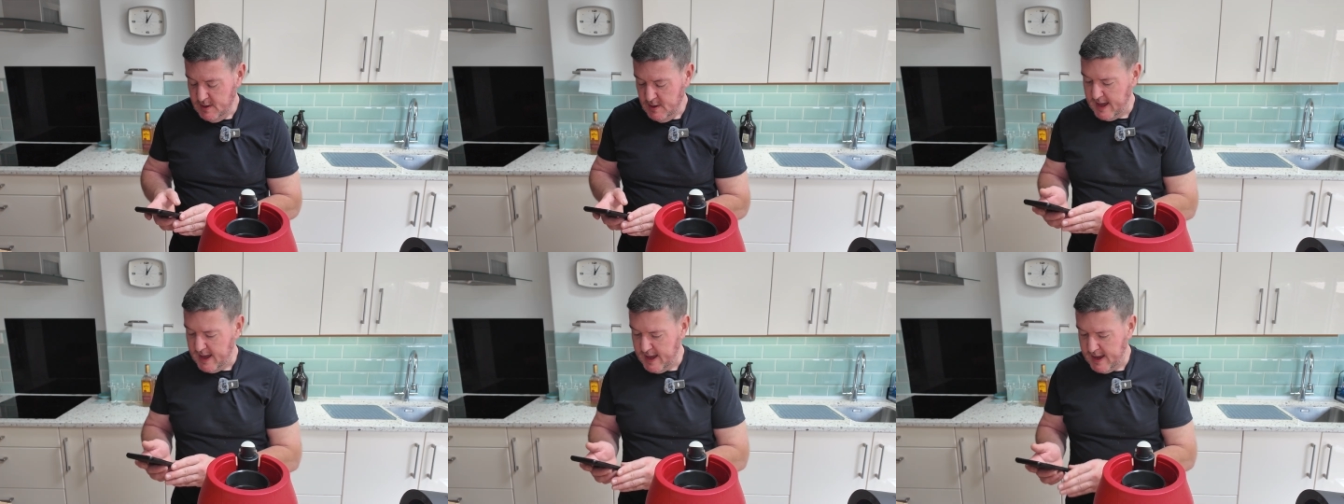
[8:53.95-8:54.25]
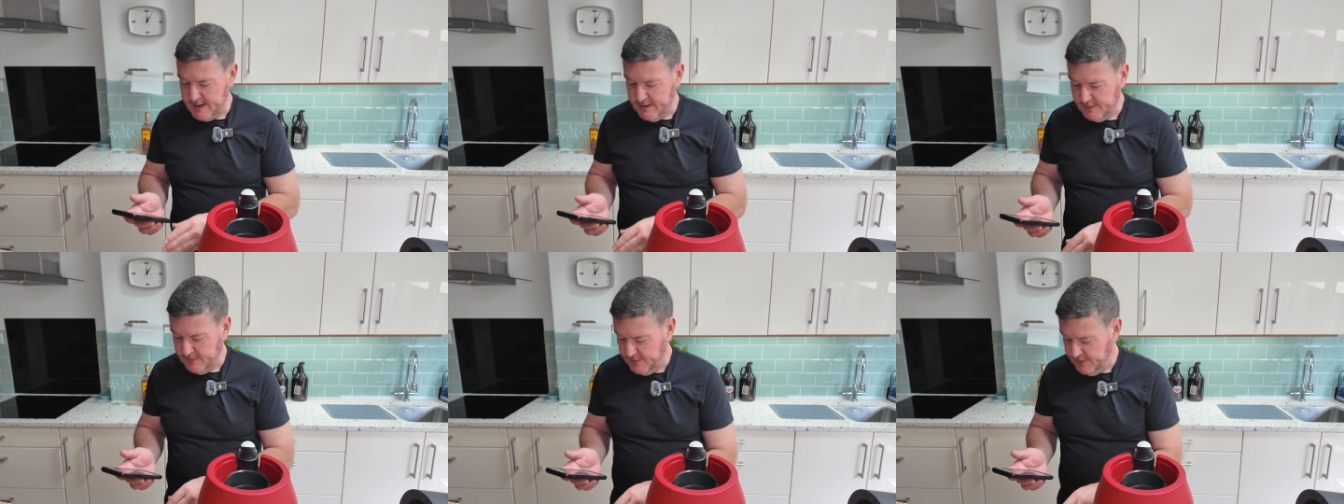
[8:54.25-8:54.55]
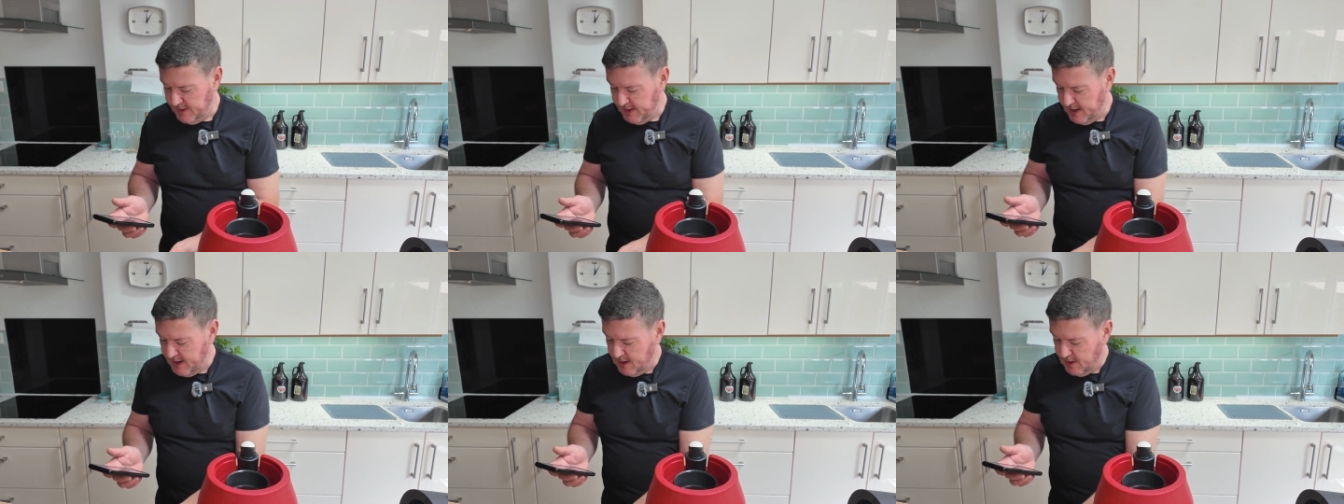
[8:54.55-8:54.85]
Add
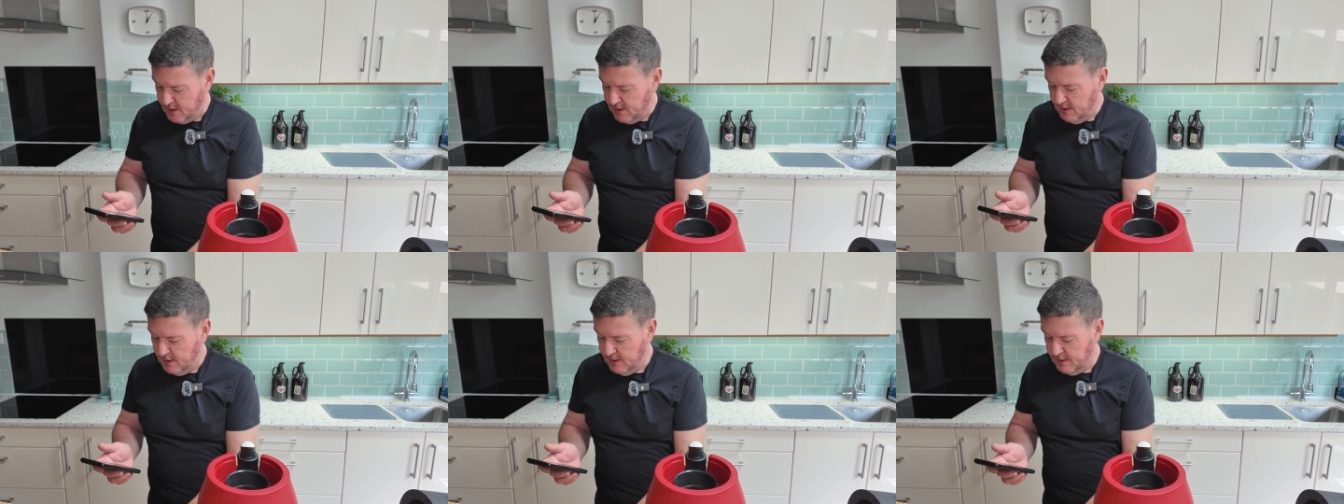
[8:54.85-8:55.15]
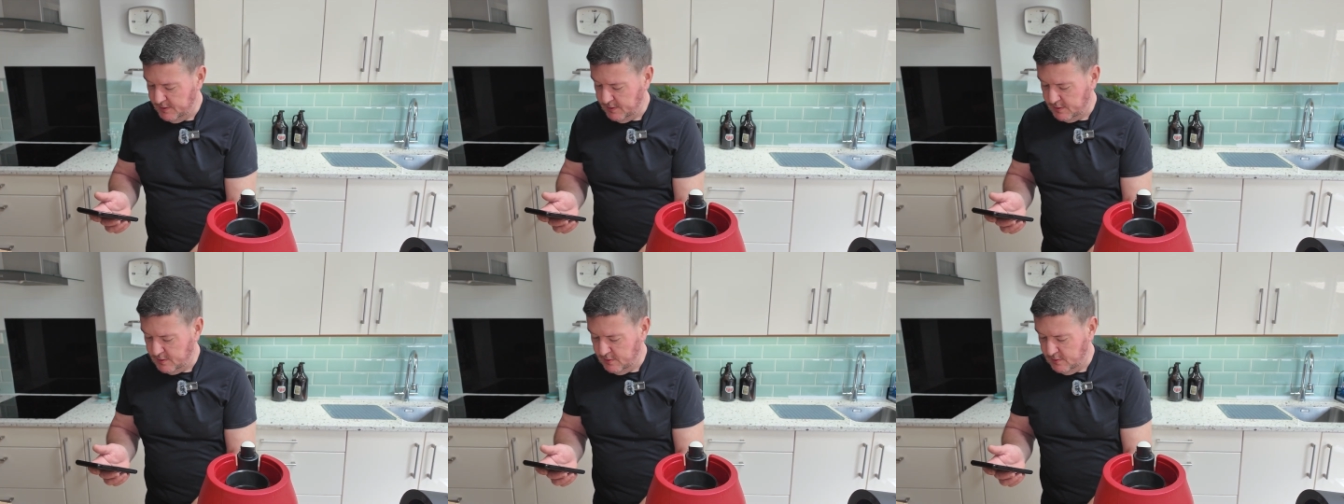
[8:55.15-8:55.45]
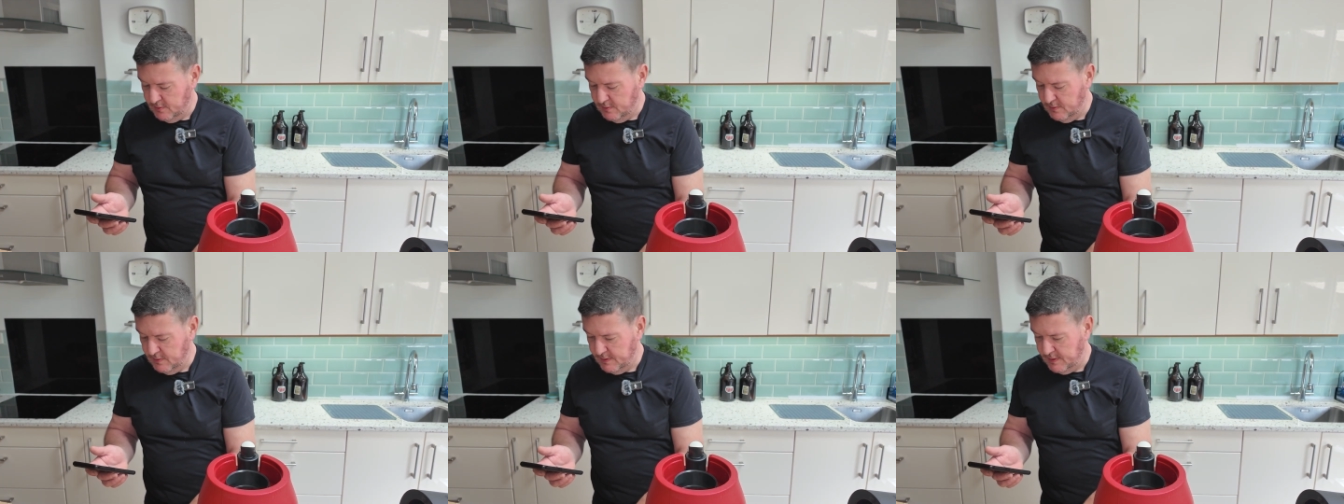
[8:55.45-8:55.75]
the
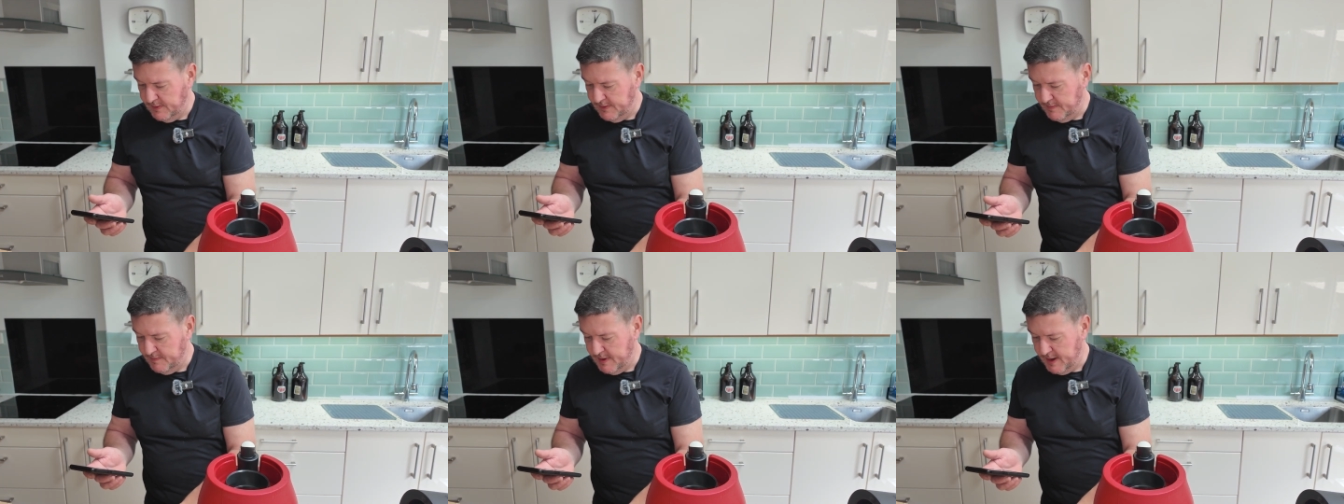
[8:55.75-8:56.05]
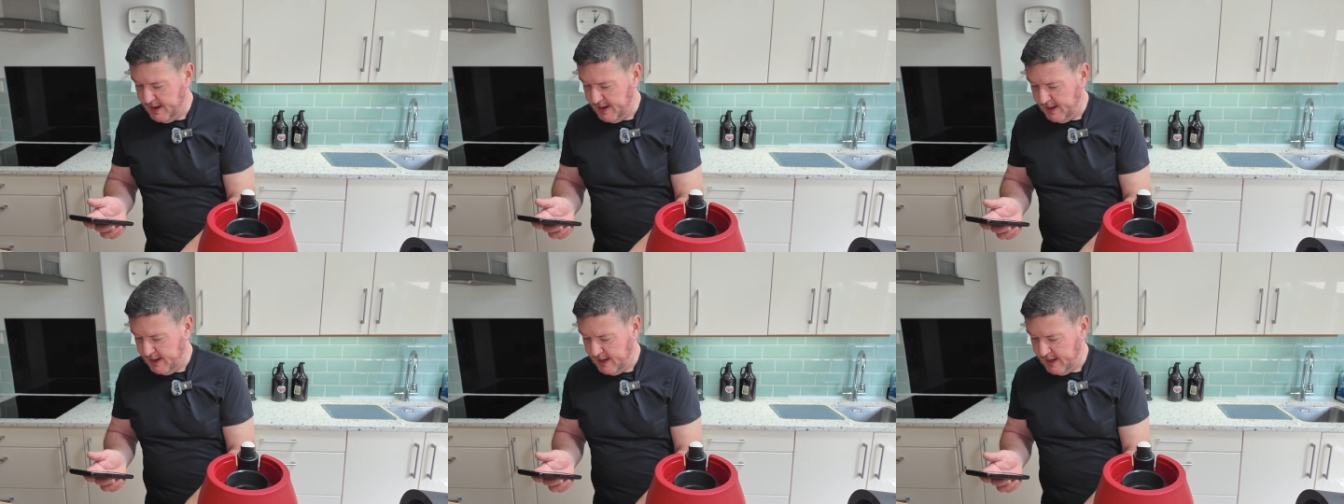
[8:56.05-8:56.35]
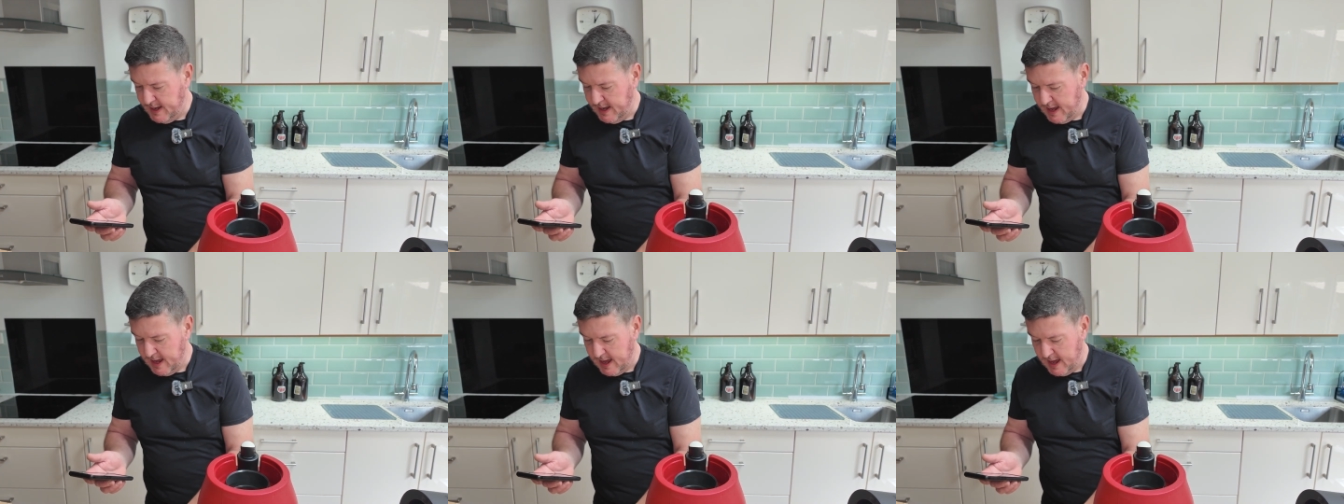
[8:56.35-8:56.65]
conical to the main
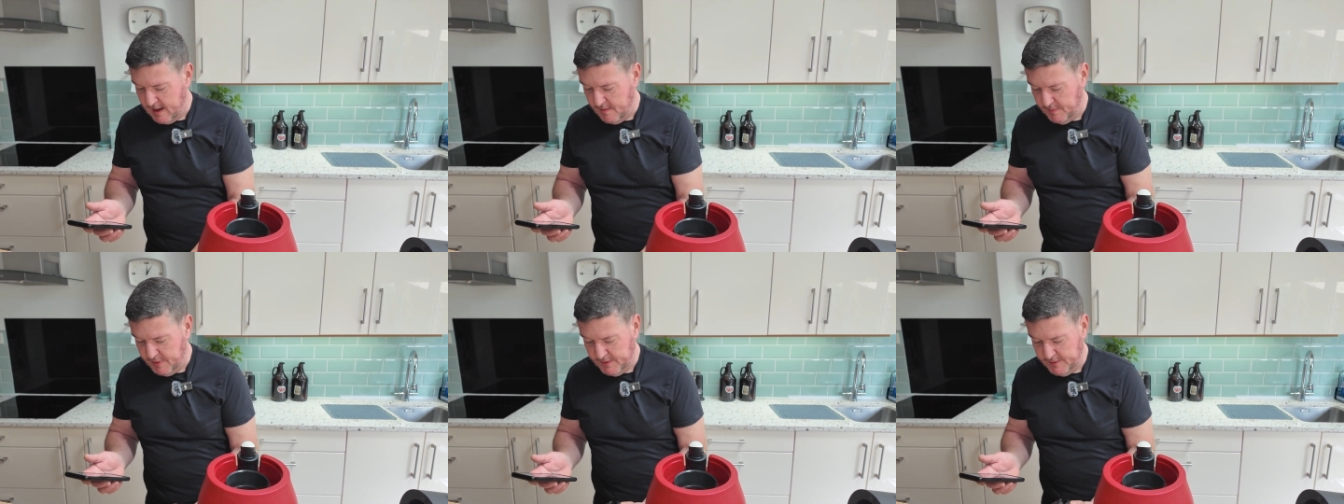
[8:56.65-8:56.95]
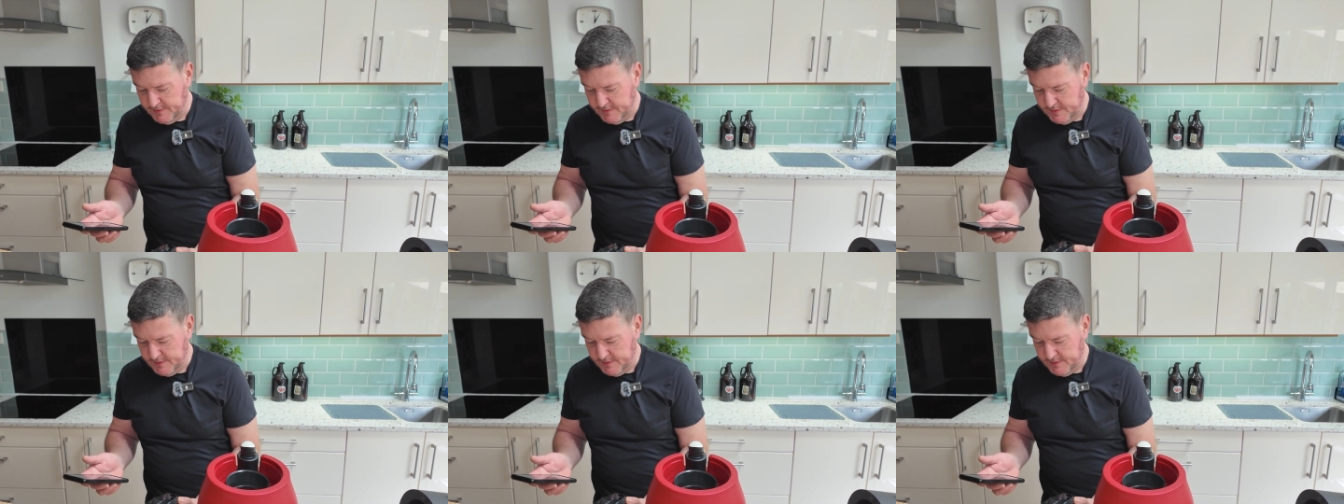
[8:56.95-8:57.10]
cap,